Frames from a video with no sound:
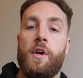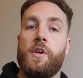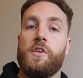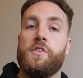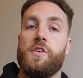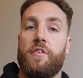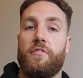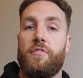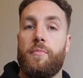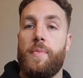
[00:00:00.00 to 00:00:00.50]

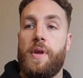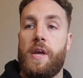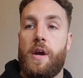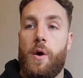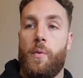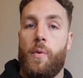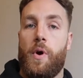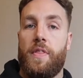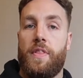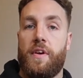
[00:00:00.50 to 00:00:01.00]
So for me, I
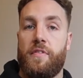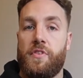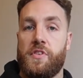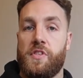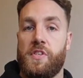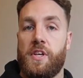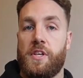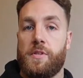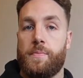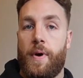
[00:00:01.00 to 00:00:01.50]
worked there for
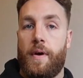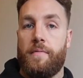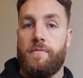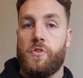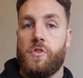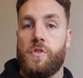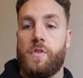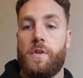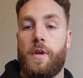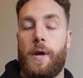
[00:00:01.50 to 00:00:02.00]
6
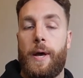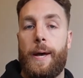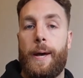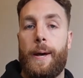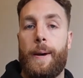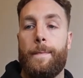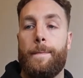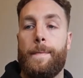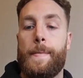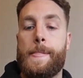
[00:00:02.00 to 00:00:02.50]
months.
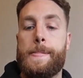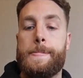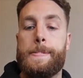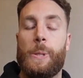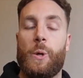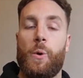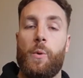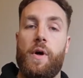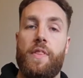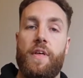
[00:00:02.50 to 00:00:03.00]
I
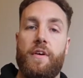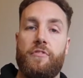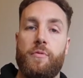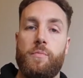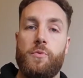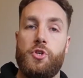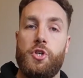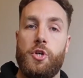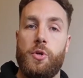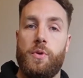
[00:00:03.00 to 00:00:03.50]
worked there
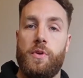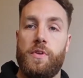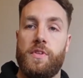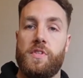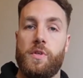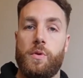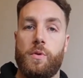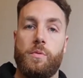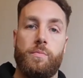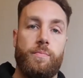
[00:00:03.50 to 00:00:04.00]
from June
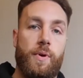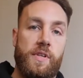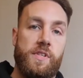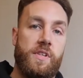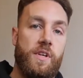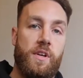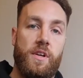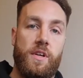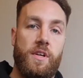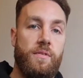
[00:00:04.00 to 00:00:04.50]
until
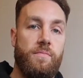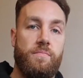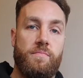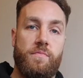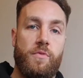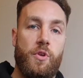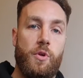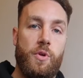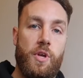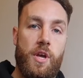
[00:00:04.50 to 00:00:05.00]
basically
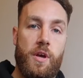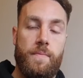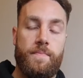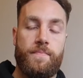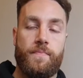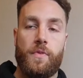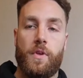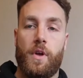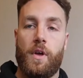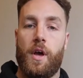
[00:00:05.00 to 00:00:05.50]
New Year.
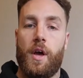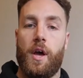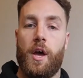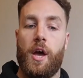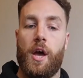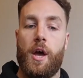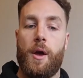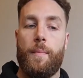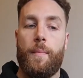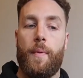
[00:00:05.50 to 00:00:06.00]

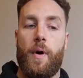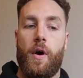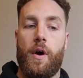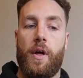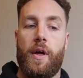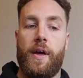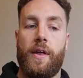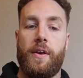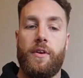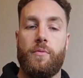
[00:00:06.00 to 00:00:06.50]

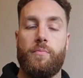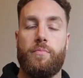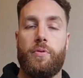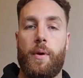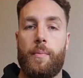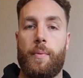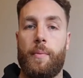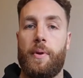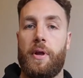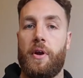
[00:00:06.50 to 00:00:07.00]
And
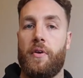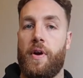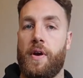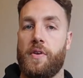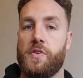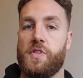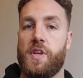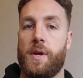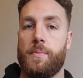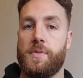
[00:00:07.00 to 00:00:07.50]
probably
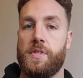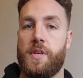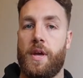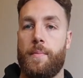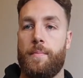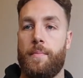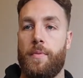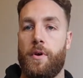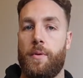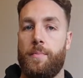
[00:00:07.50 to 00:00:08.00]
around
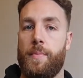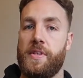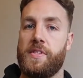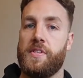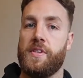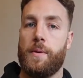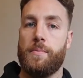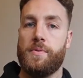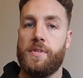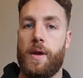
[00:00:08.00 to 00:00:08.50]
September,
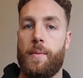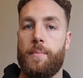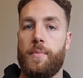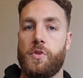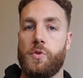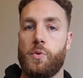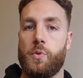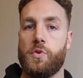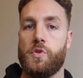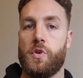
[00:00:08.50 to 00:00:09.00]
mid-September
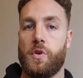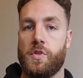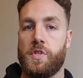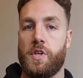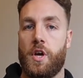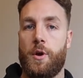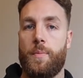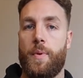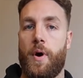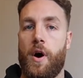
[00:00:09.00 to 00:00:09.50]
towards
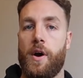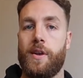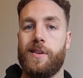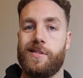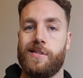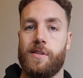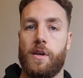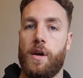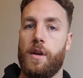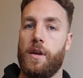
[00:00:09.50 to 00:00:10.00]
October, I
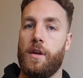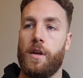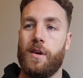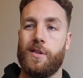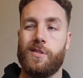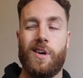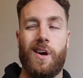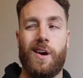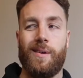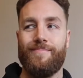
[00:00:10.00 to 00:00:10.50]
decided, I
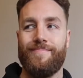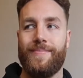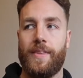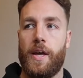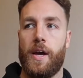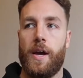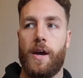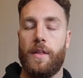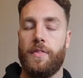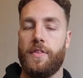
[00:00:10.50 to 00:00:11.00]
was like,
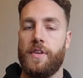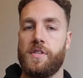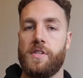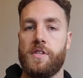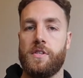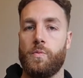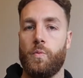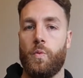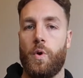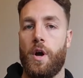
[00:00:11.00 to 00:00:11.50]
nah, this
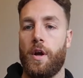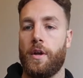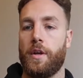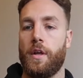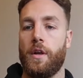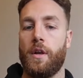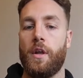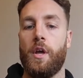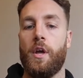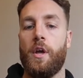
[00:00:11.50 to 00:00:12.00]
isn't
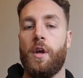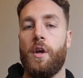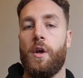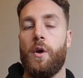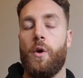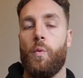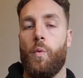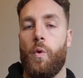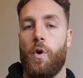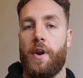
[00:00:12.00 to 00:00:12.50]
working.
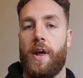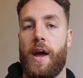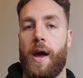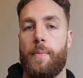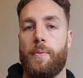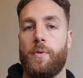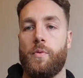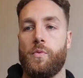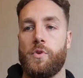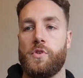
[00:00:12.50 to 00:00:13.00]
What had
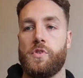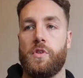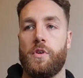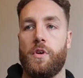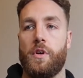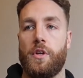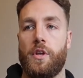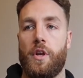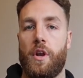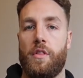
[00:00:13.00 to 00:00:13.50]
happened was
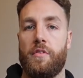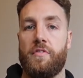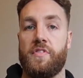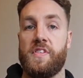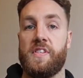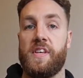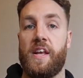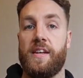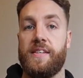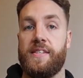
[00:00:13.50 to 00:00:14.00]
that, you know, the
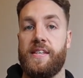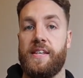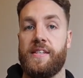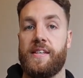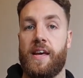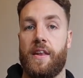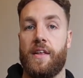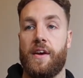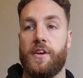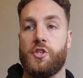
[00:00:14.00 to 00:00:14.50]
facilities
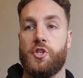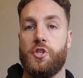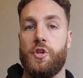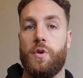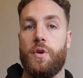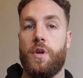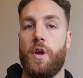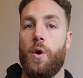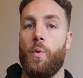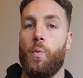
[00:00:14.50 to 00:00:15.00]
at that
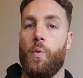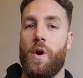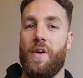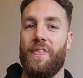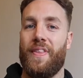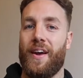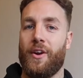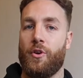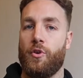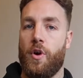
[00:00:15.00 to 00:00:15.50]
studio
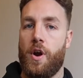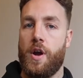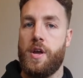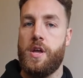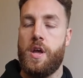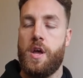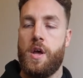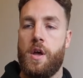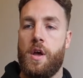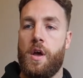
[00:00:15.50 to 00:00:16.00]
weren't that
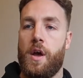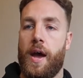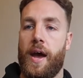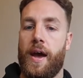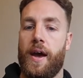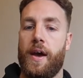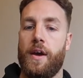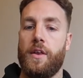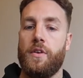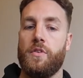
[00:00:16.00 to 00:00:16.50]
great.
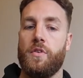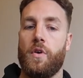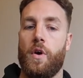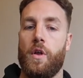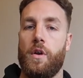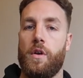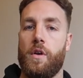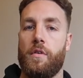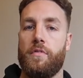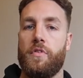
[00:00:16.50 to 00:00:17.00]
And a
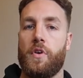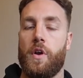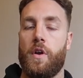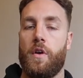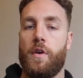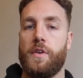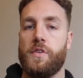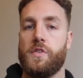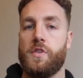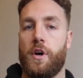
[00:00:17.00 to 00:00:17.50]
lot of the
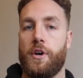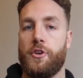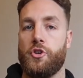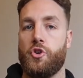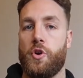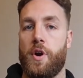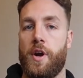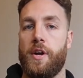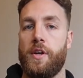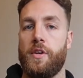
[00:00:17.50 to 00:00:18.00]
clients that I
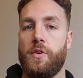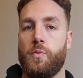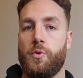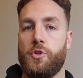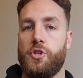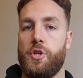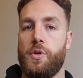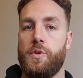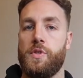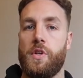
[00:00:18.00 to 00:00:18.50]
trained were
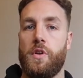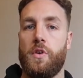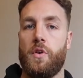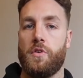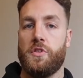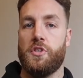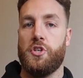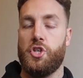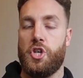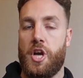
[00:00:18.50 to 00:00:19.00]
choosing
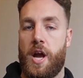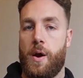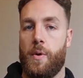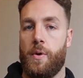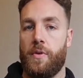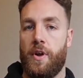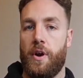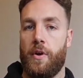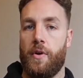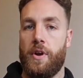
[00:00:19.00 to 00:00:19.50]
not to
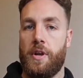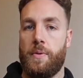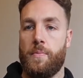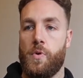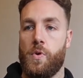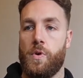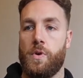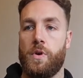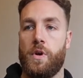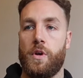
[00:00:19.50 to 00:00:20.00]
shower there
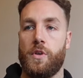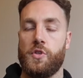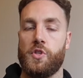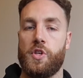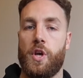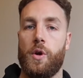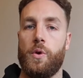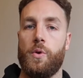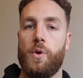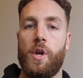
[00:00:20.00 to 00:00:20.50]
anymore. And
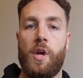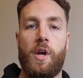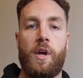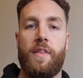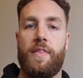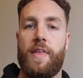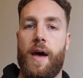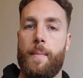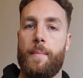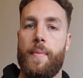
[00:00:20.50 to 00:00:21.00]
so
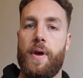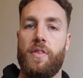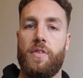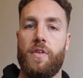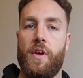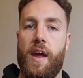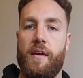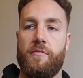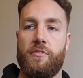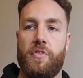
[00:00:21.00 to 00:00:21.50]
that meant
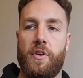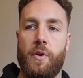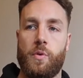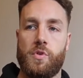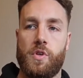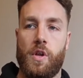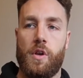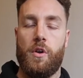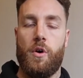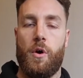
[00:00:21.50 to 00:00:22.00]
that everything
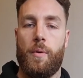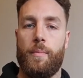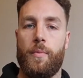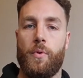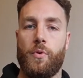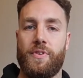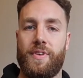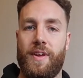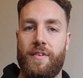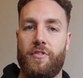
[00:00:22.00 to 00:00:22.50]
was a lot
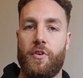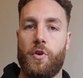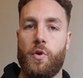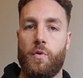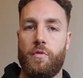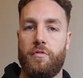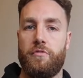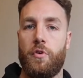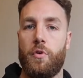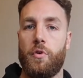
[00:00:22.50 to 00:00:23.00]
more
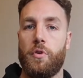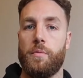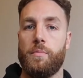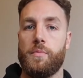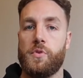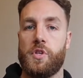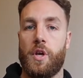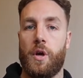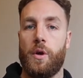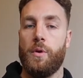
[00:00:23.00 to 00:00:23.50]
difficult for them.
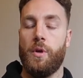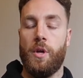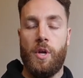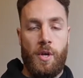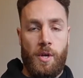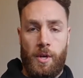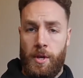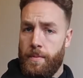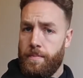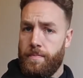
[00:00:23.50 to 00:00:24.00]
So,
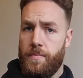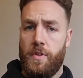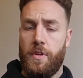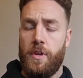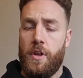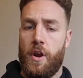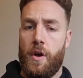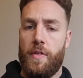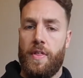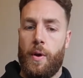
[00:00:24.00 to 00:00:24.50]

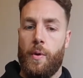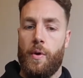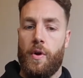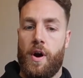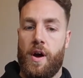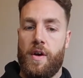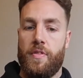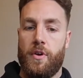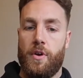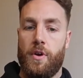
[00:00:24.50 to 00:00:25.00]
you know, they would
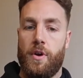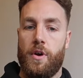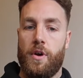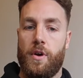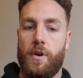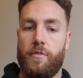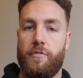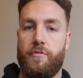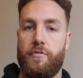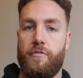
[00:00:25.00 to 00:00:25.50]

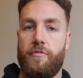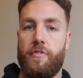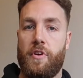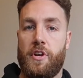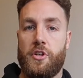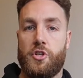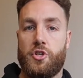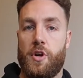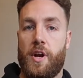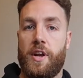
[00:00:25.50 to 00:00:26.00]
either
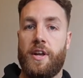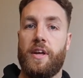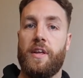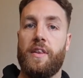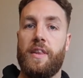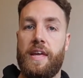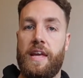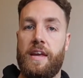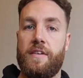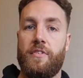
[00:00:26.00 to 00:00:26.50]
finish training in
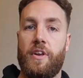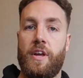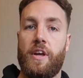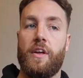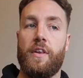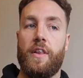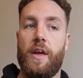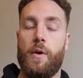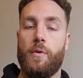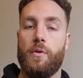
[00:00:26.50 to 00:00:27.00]
the evening
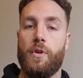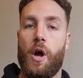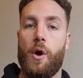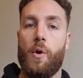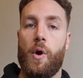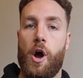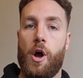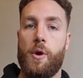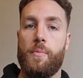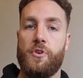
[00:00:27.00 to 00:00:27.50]
and they would
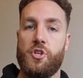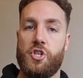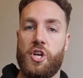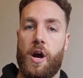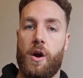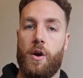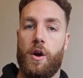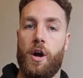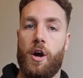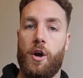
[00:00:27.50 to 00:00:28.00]
go home and
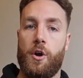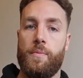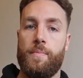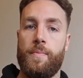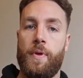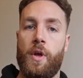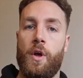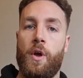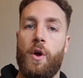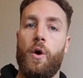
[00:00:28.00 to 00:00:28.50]
shower at
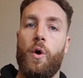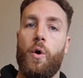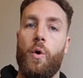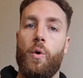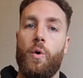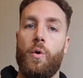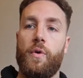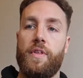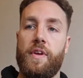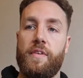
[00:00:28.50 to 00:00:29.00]
home,
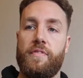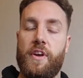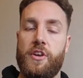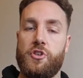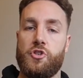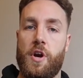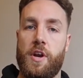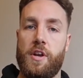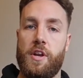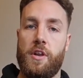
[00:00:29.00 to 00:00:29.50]
or if they
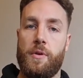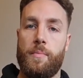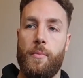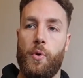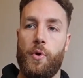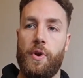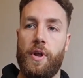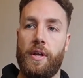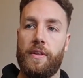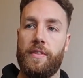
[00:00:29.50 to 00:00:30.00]
trained in the
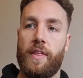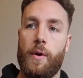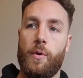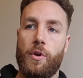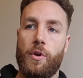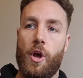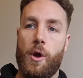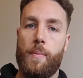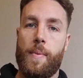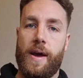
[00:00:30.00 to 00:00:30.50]
morning, they
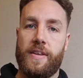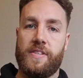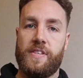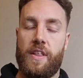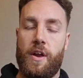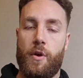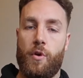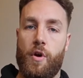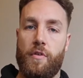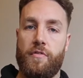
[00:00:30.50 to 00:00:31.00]
go back to
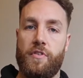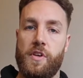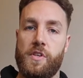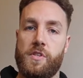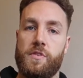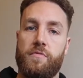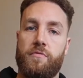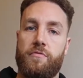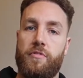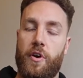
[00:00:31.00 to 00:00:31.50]
their
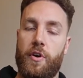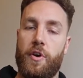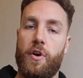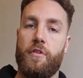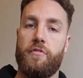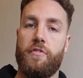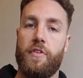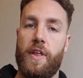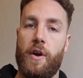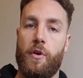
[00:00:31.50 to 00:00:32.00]
office. Very
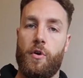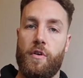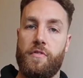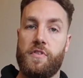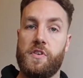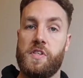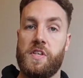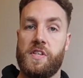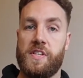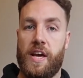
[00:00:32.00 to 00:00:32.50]
often their
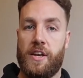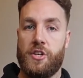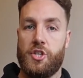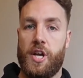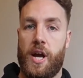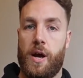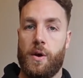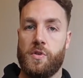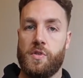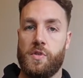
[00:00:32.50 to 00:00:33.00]
offices had
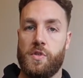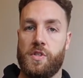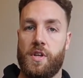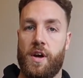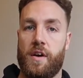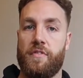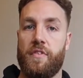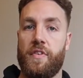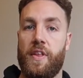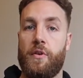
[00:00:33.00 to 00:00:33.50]
showers and
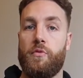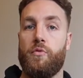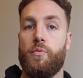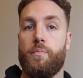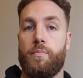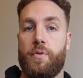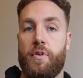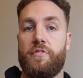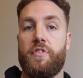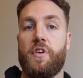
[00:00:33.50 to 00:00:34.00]
stuff, and
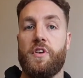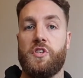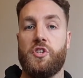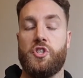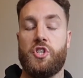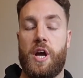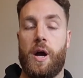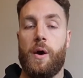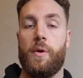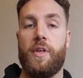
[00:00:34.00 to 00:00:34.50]
they'd prefer to
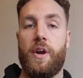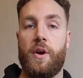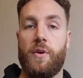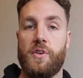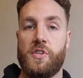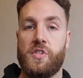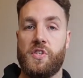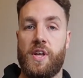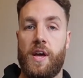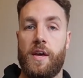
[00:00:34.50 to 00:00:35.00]
shower there
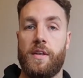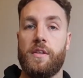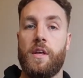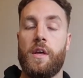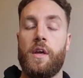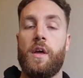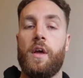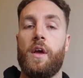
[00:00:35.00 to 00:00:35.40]
instead.